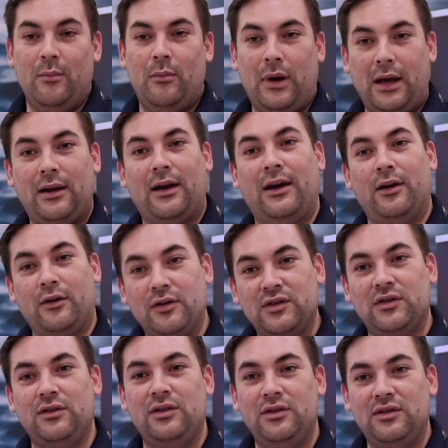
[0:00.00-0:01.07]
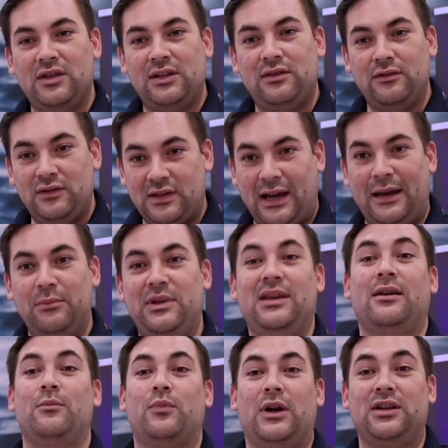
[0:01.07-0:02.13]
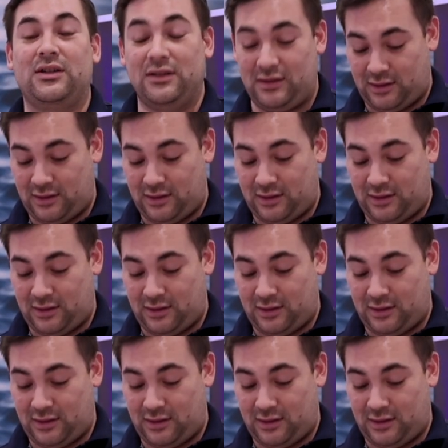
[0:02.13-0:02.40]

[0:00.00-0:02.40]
But I also use it to time decompression